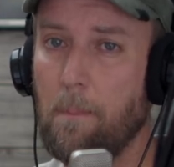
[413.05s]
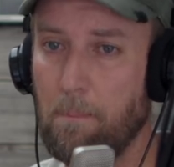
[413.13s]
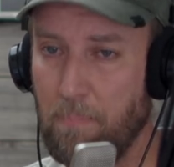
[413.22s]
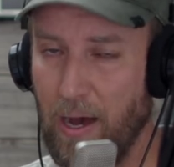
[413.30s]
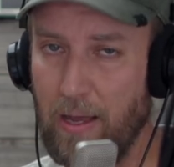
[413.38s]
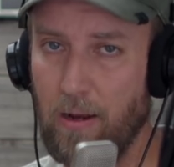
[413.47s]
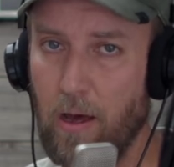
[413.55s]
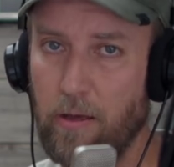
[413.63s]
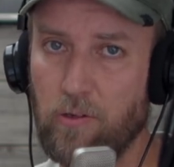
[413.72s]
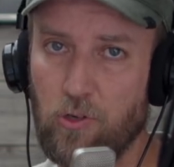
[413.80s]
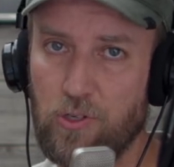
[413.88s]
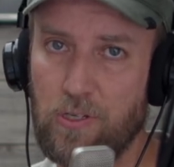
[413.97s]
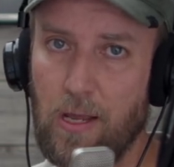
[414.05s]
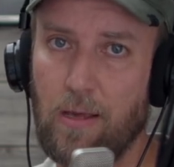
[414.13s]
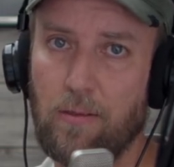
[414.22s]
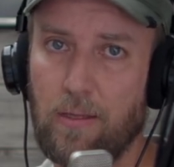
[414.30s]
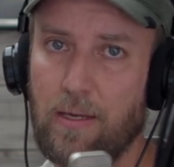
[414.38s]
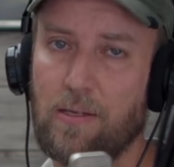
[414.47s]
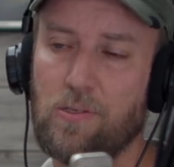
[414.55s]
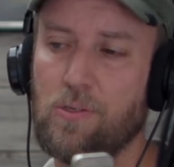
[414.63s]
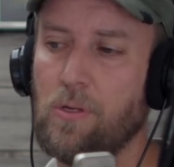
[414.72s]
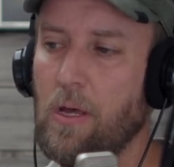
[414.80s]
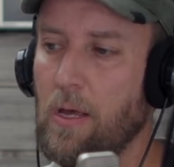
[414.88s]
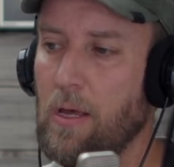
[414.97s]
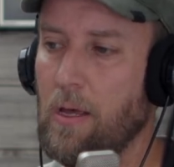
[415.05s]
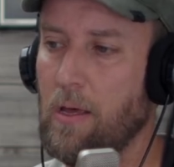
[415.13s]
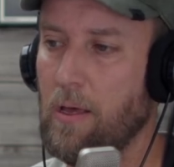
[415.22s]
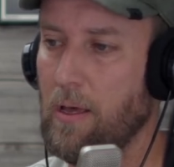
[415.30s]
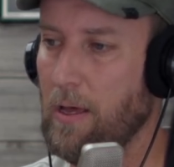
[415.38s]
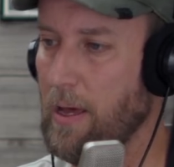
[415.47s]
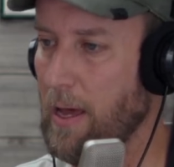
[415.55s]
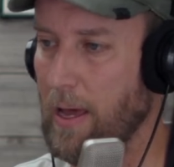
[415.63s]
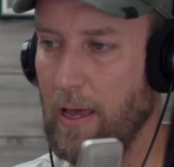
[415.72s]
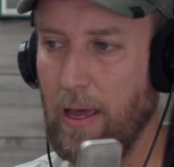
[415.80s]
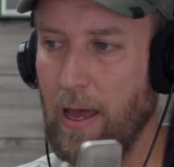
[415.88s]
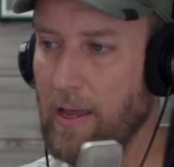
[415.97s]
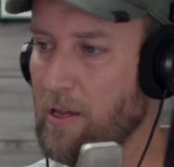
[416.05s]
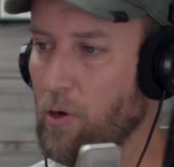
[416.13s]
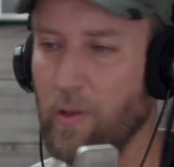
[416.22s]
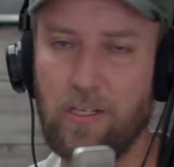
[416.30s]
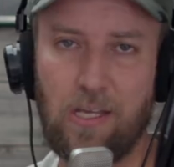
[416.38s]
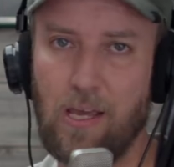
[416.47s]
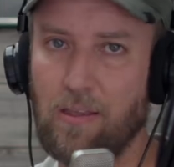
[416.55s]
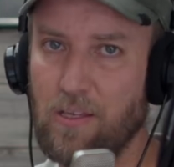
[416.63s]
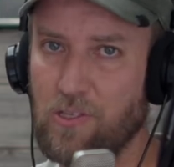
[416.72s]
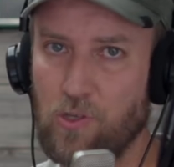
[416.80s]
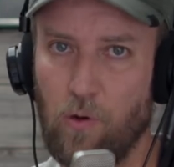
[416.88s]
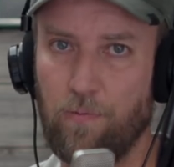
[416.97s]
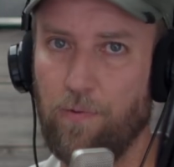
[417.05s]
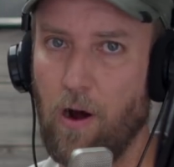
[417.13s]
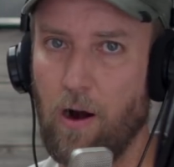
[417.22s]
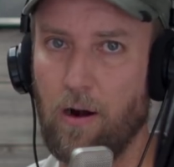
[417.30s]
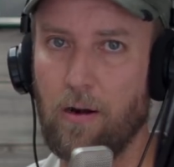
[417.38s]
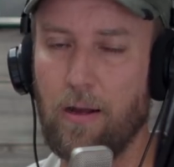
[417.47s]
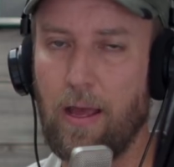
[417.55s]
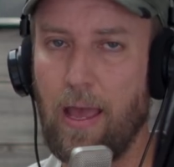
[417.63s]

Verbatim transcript: But understand this I can only take these so far.